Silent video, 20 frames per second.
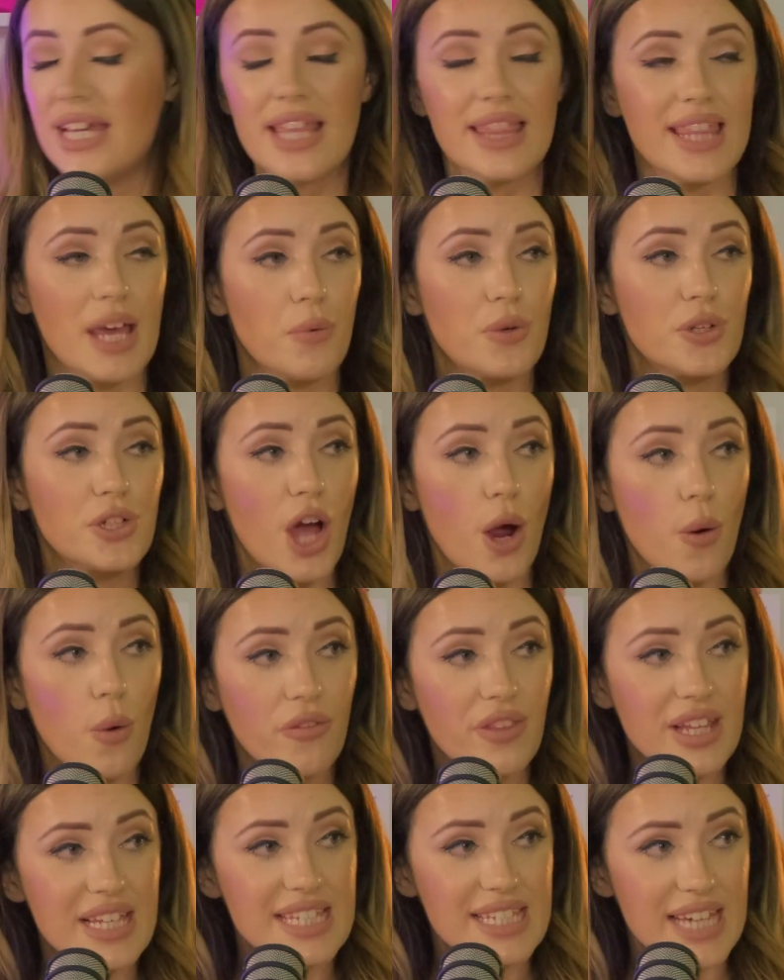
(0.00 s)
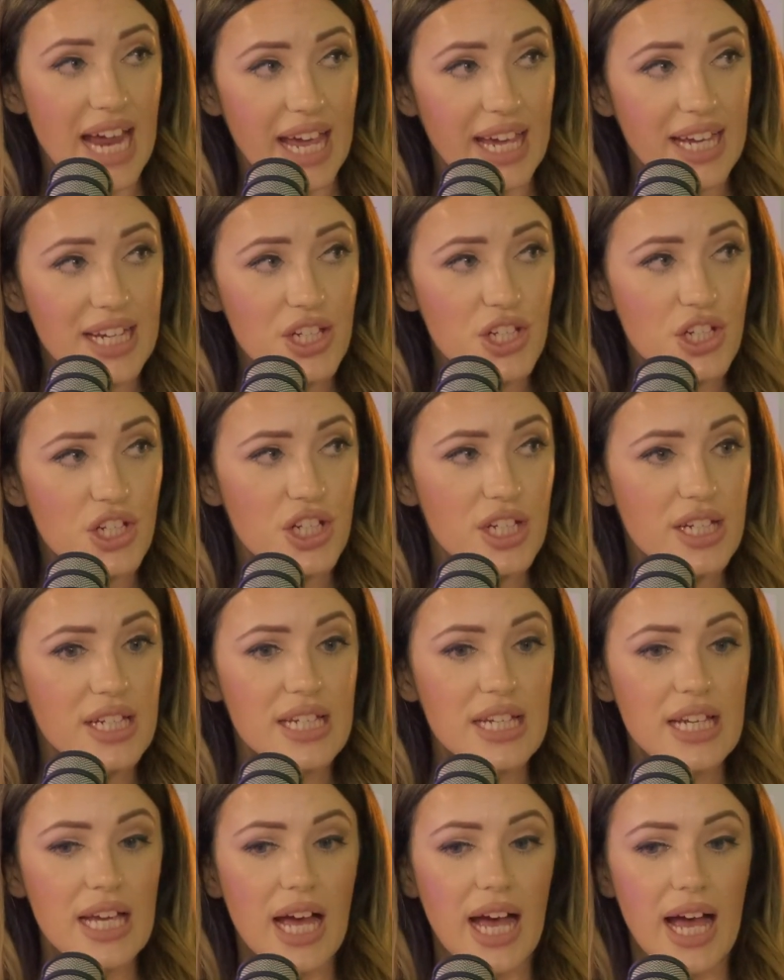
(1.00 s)
They would go on the stage,
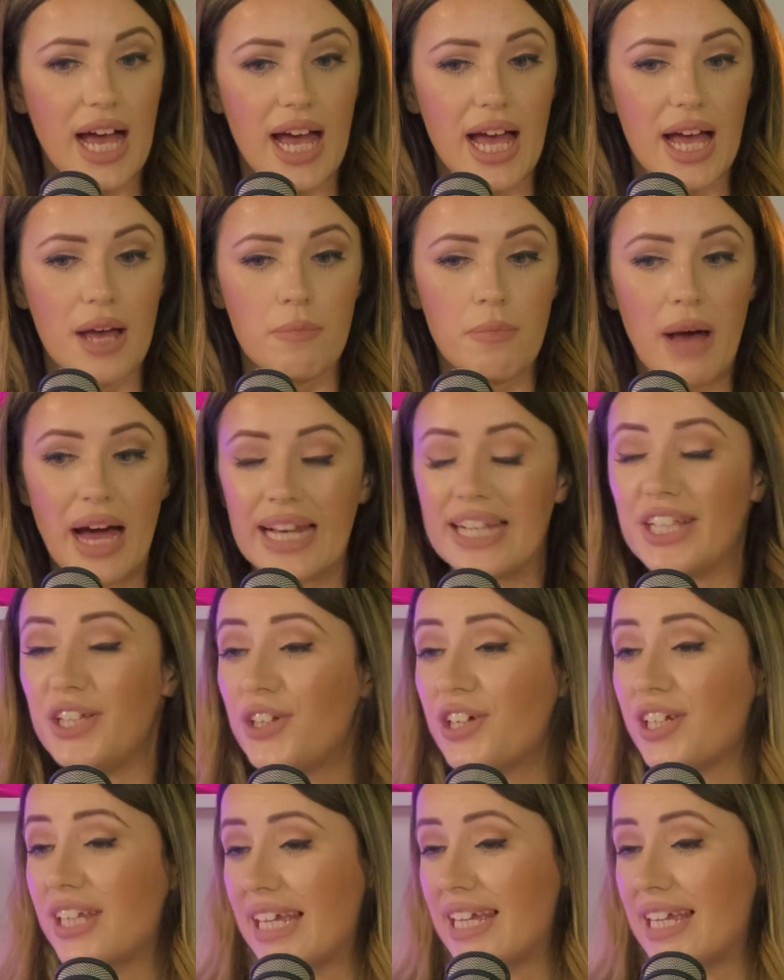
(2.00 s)
and you